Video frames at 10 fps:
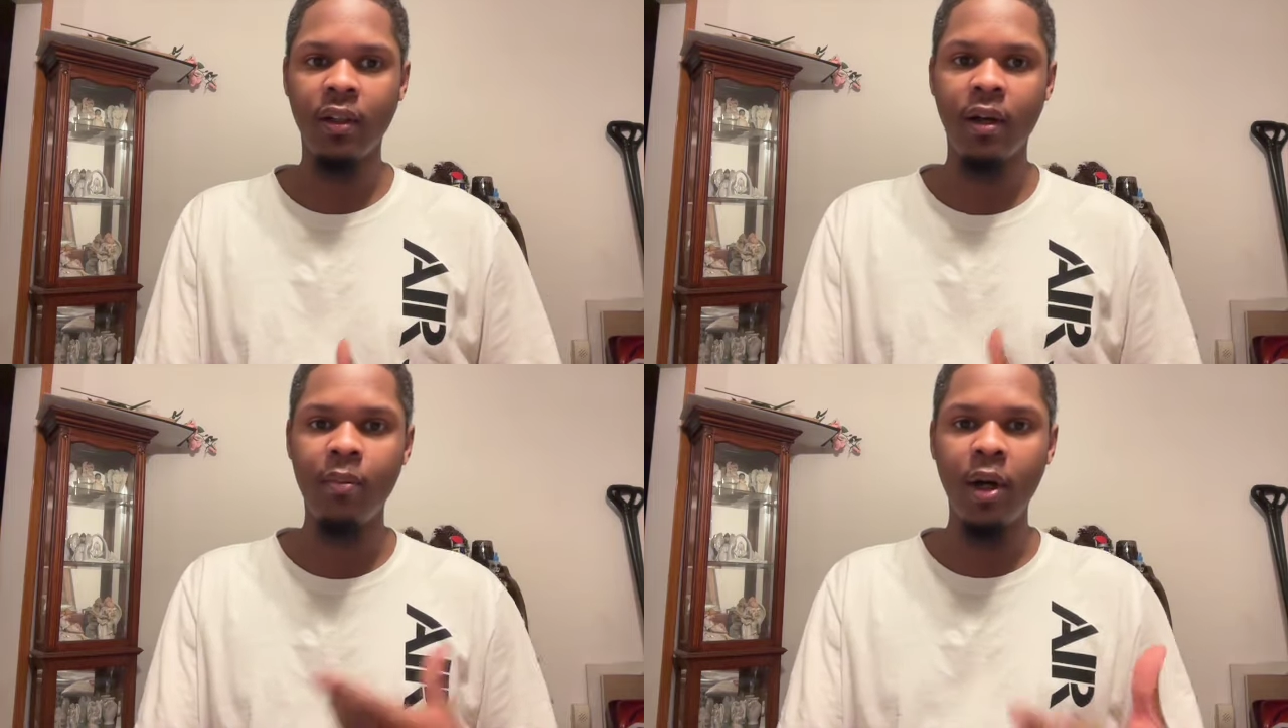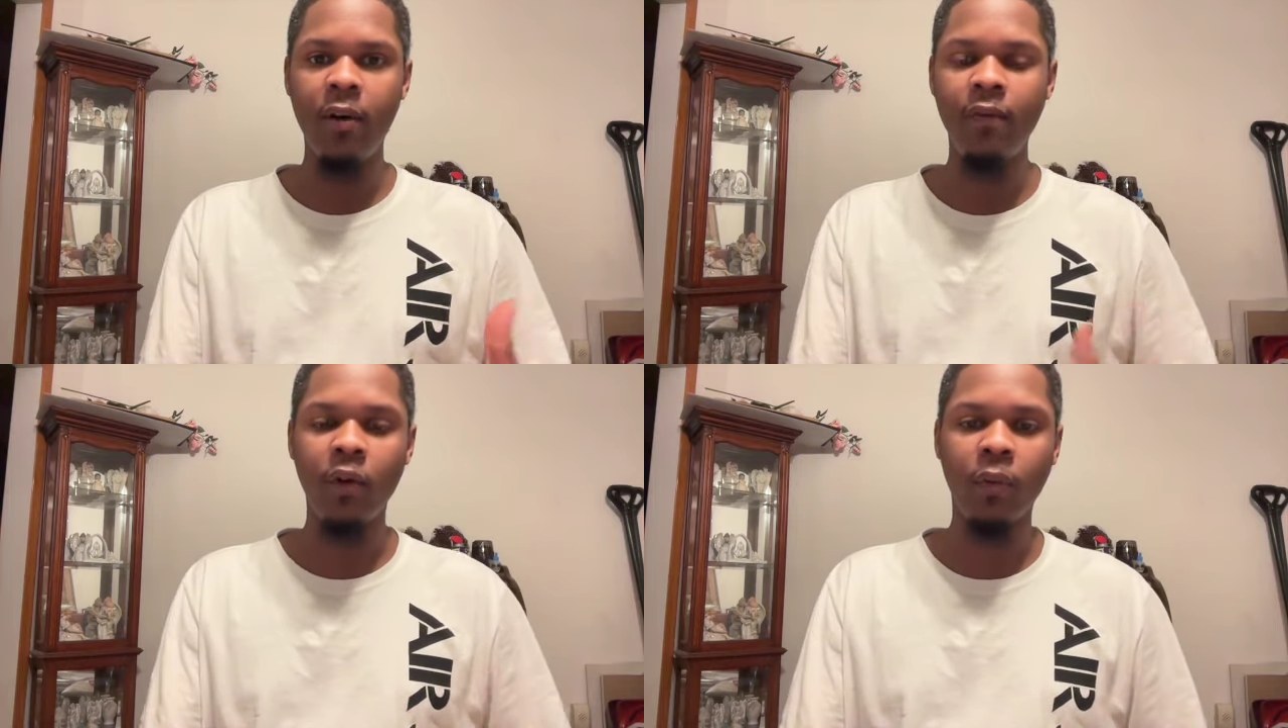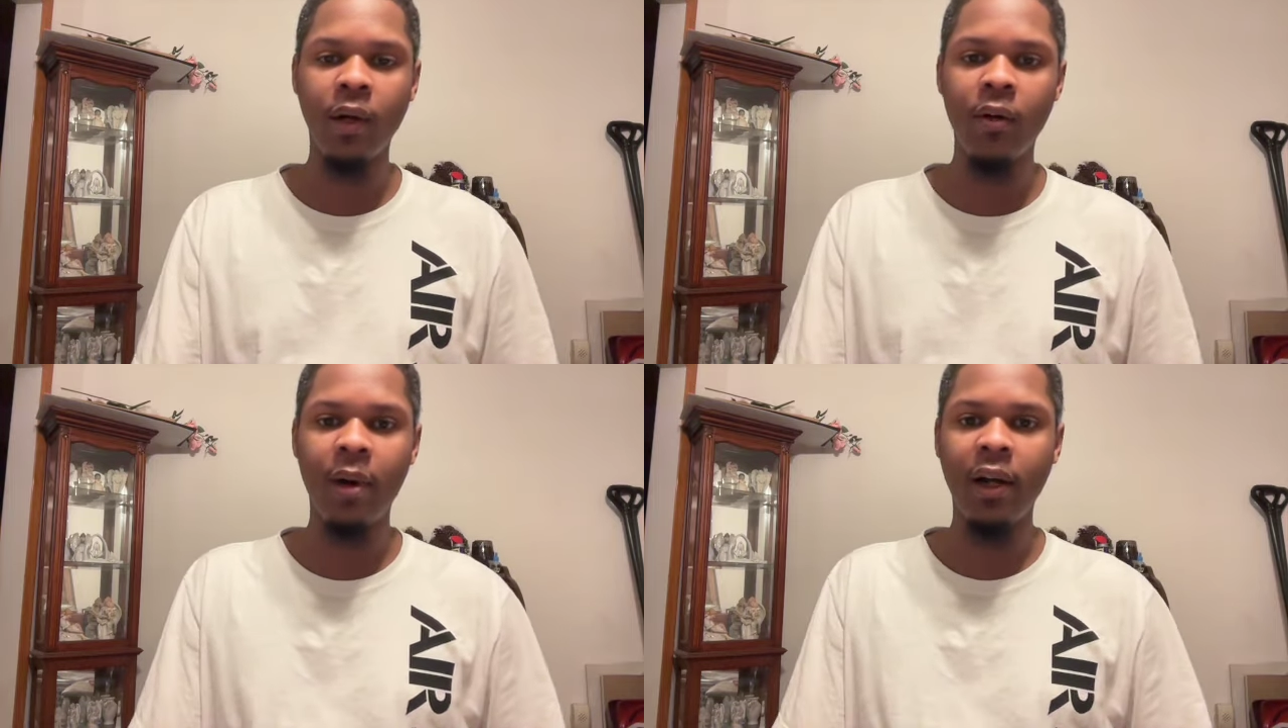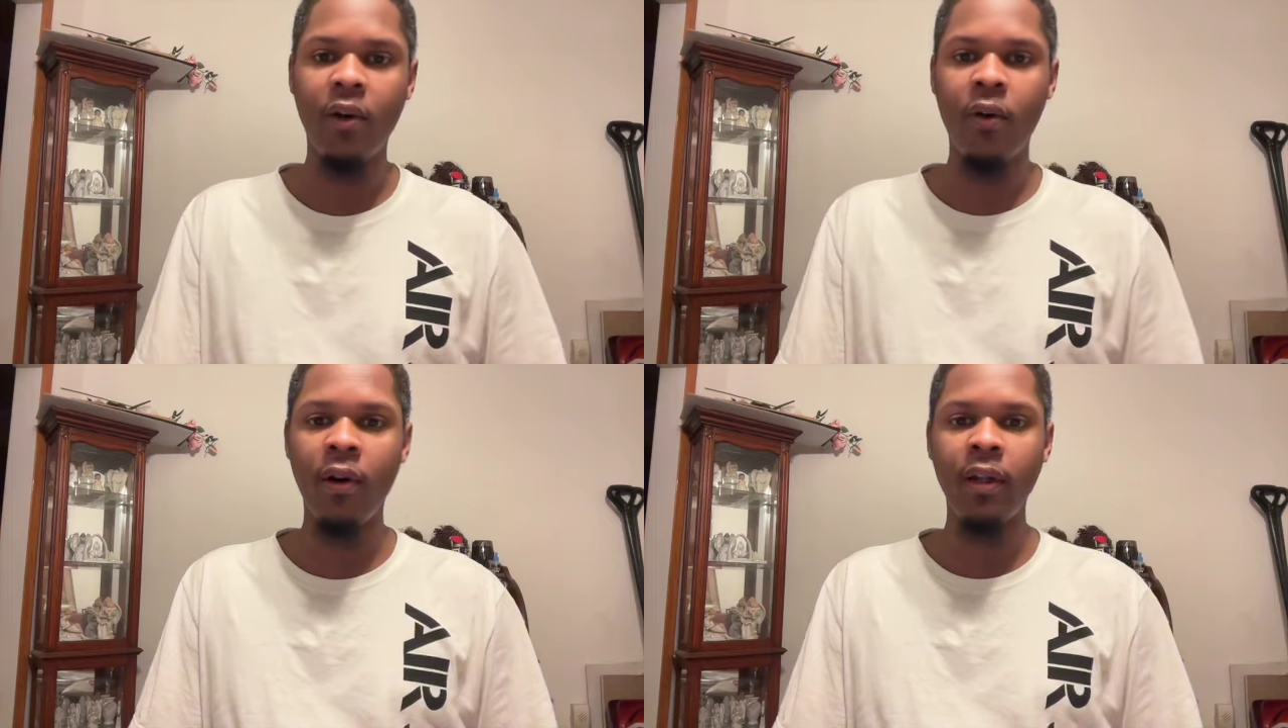above the rim by
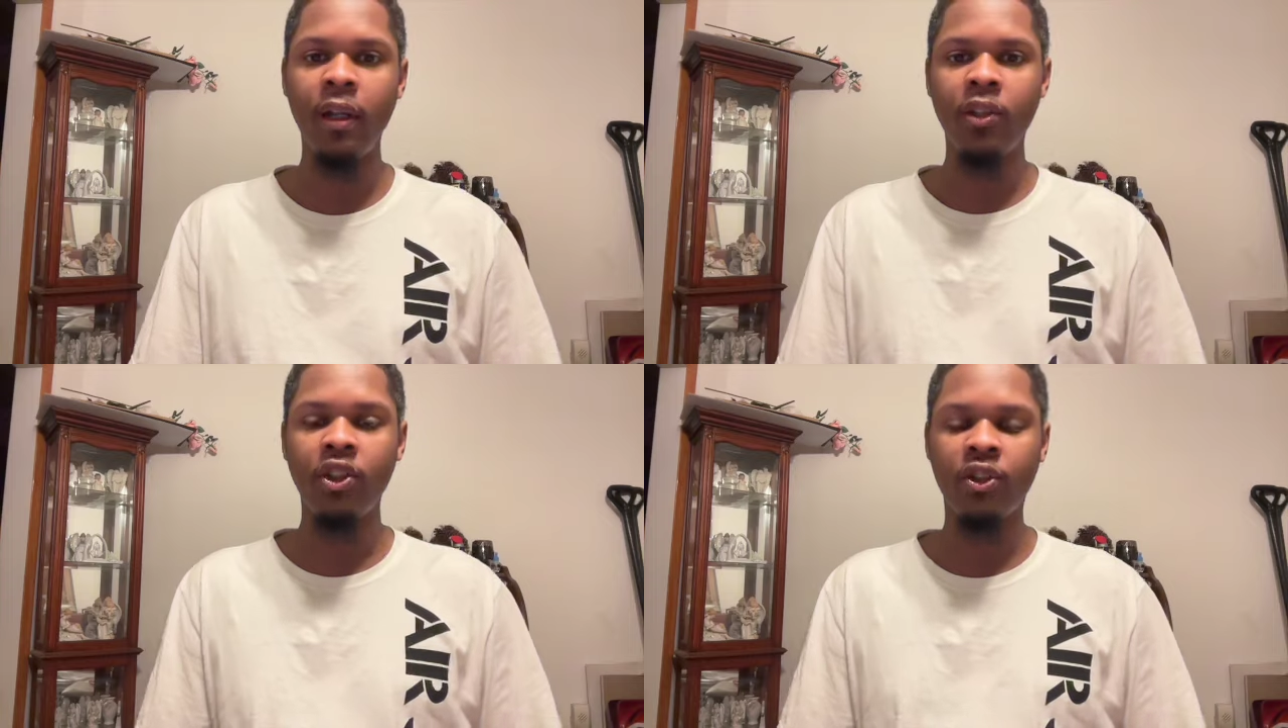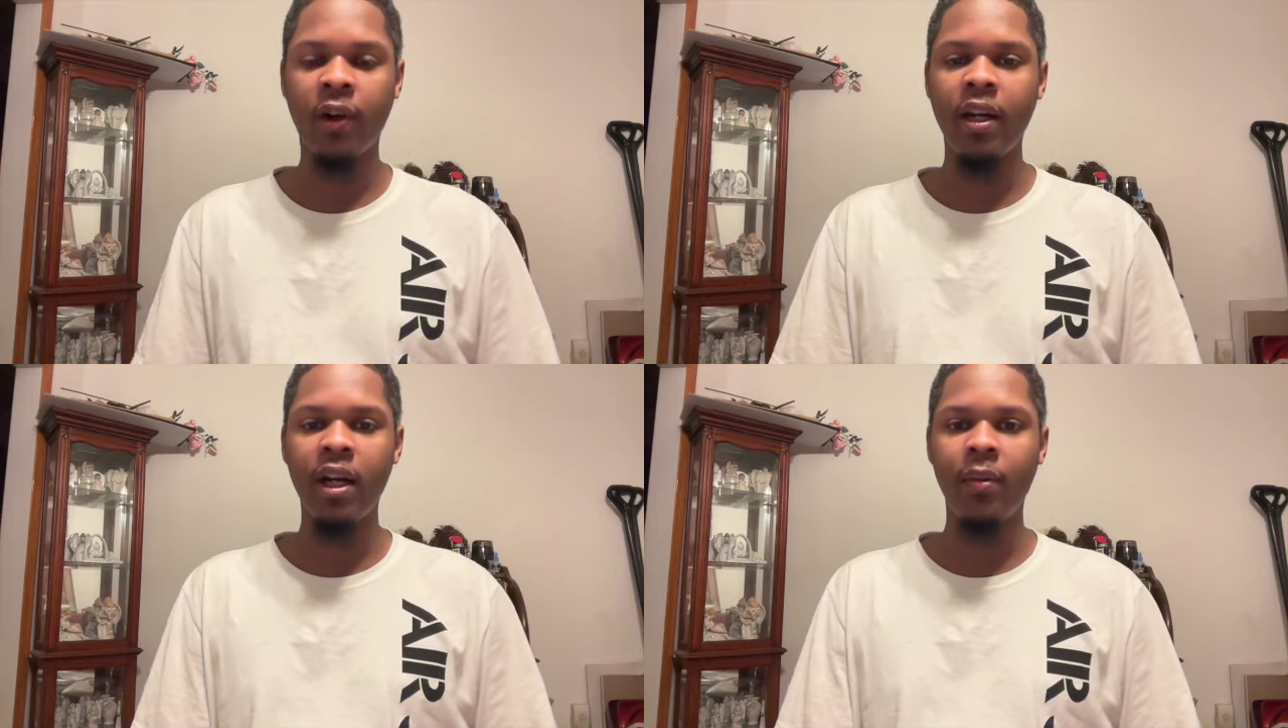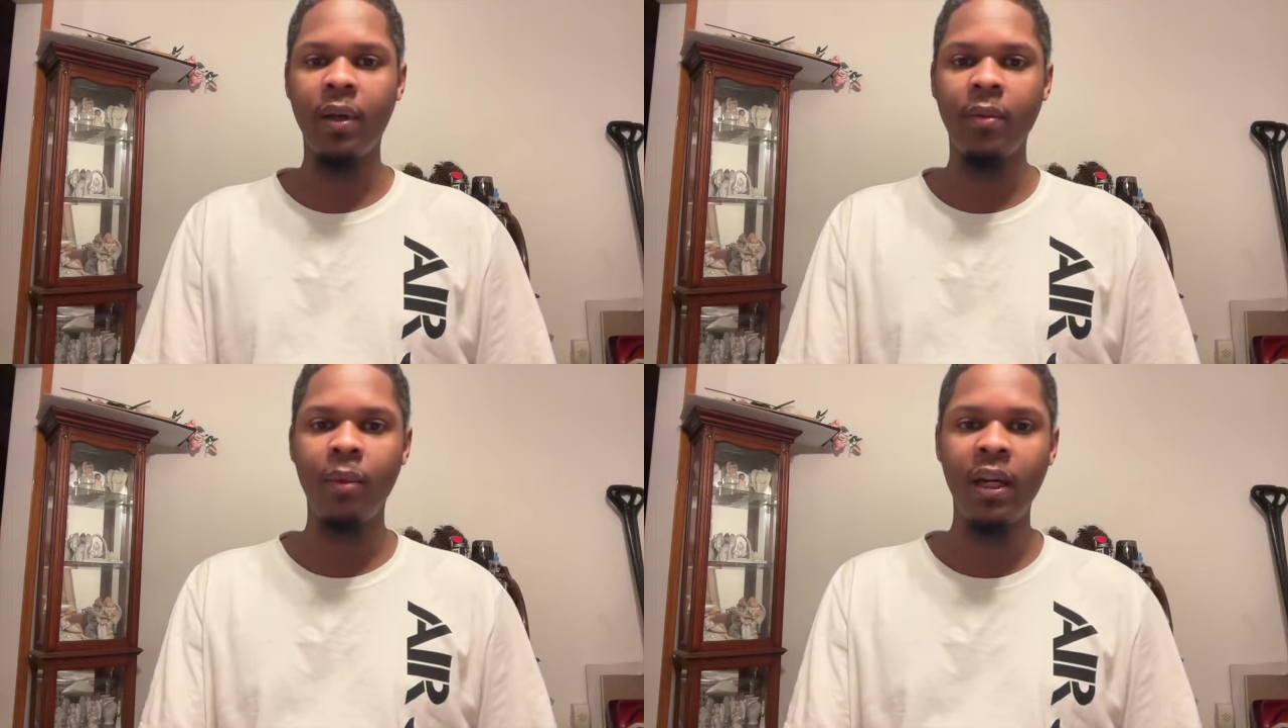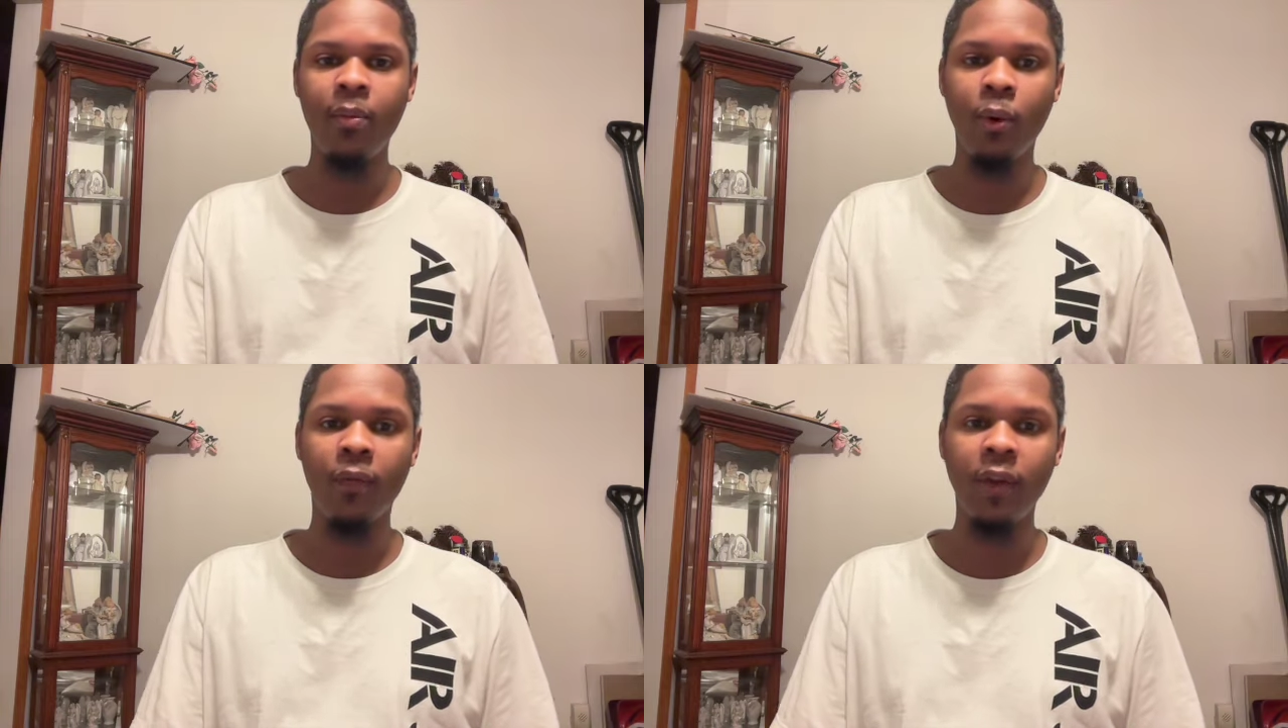going straight up and being
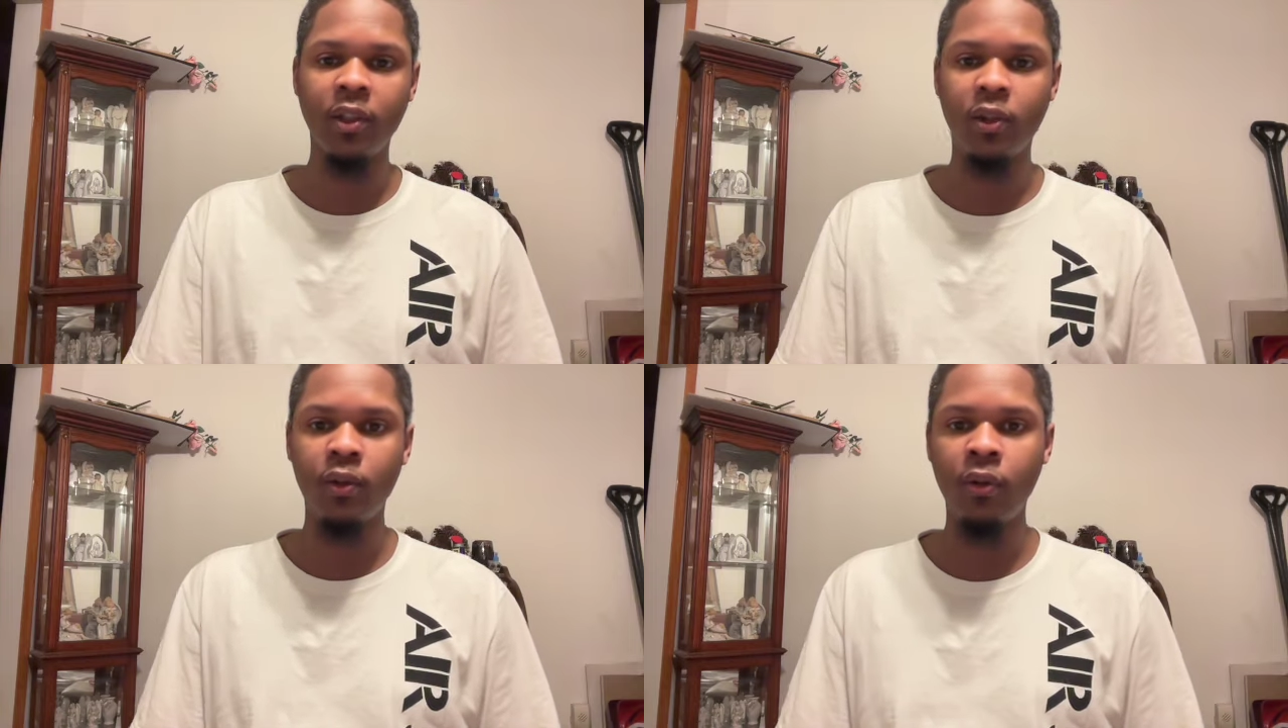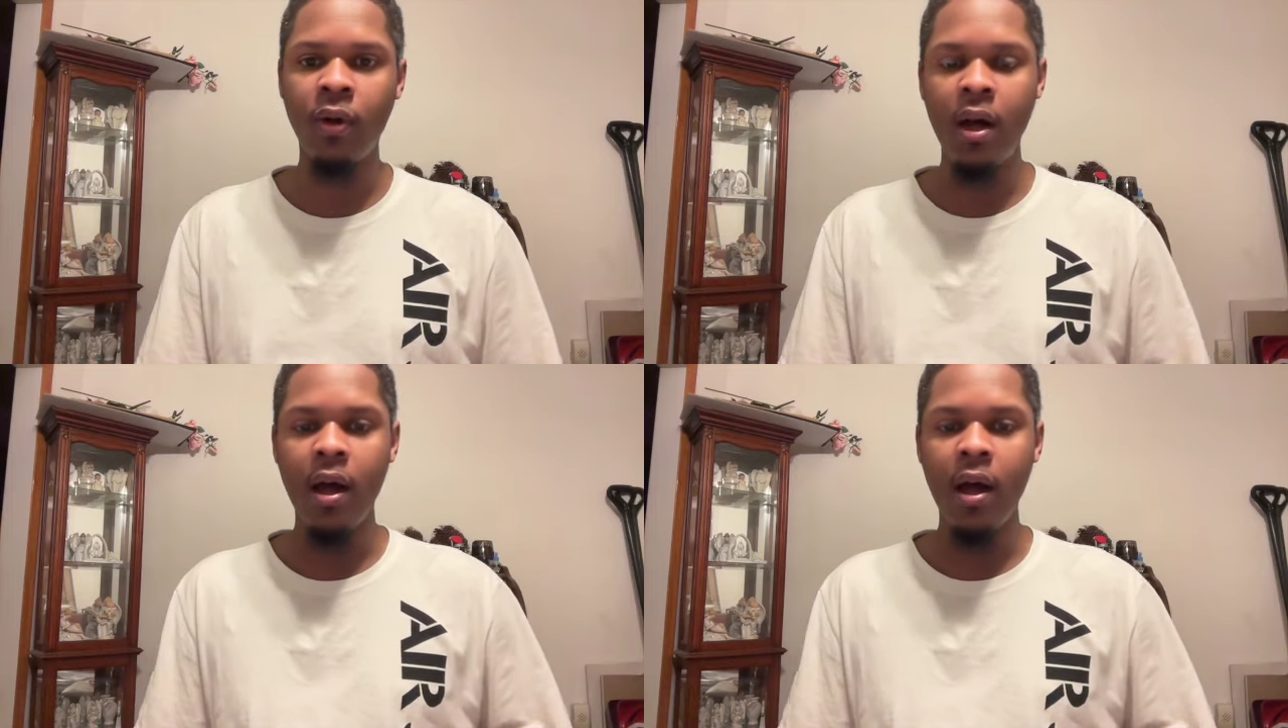more physical.